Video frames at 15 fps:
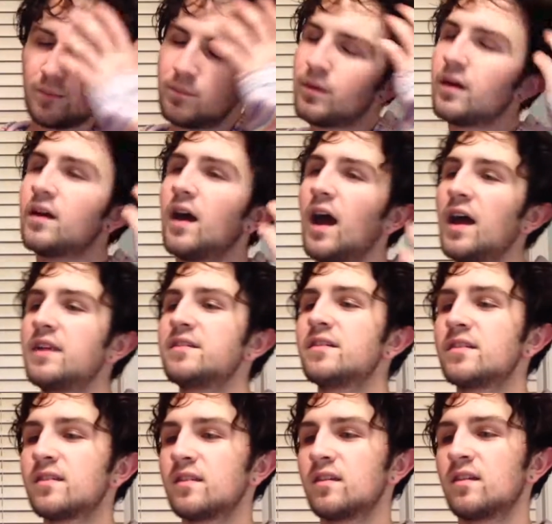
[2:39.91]
but I
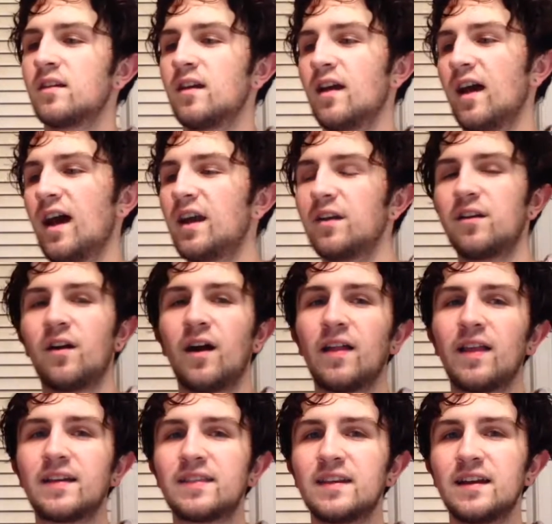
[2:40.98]
don't know, I
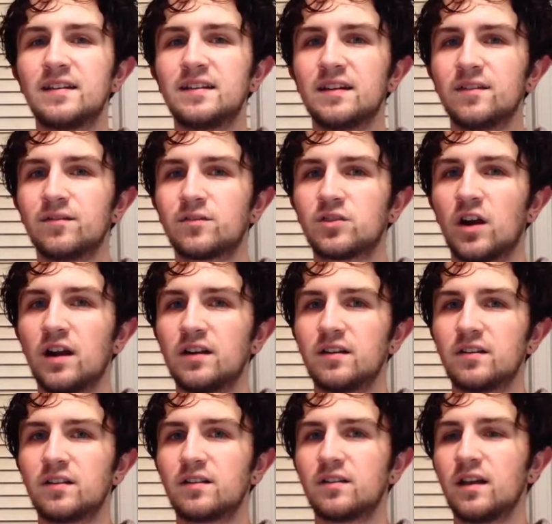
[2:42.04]
like the idea of trying to
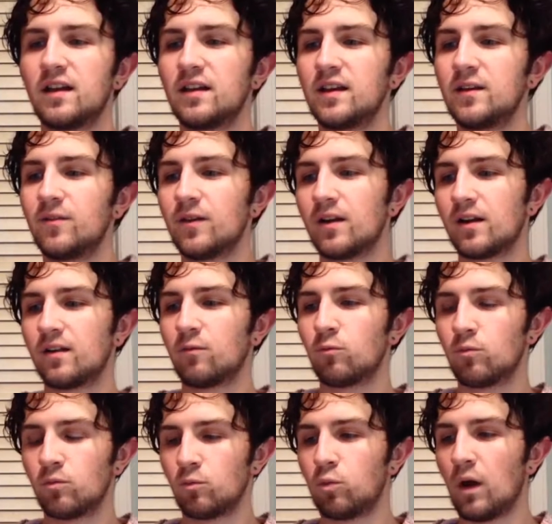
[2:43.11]
stay, even in a
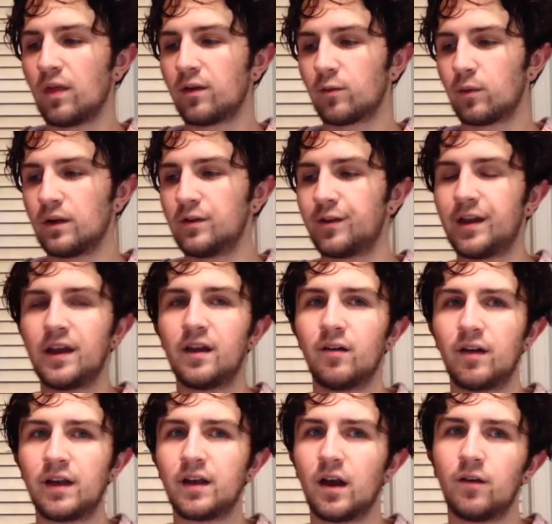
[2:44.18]
weather where you can't
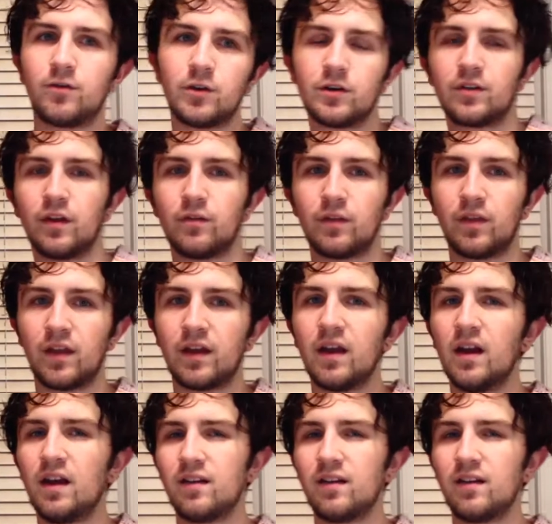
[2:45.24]
like cover yourself in like